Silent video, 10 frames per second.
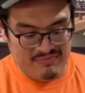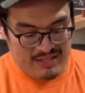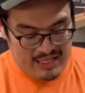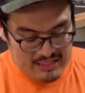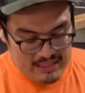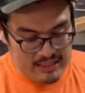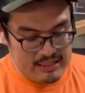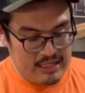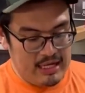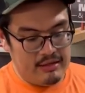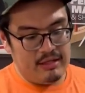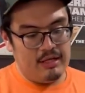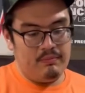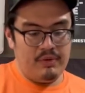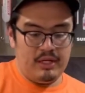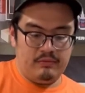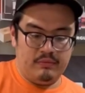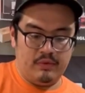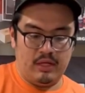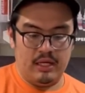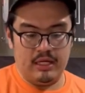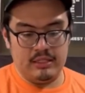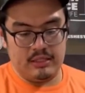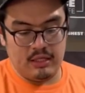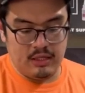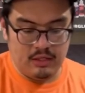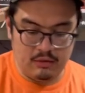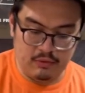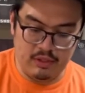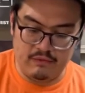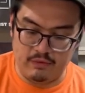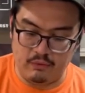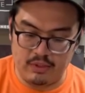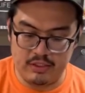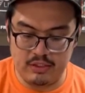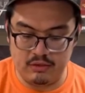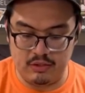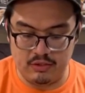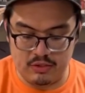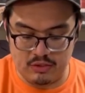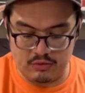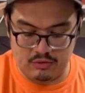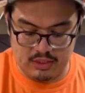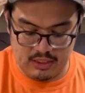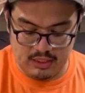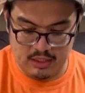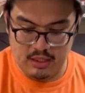easiest thing out there, but I guess really if you wanted to, you could do the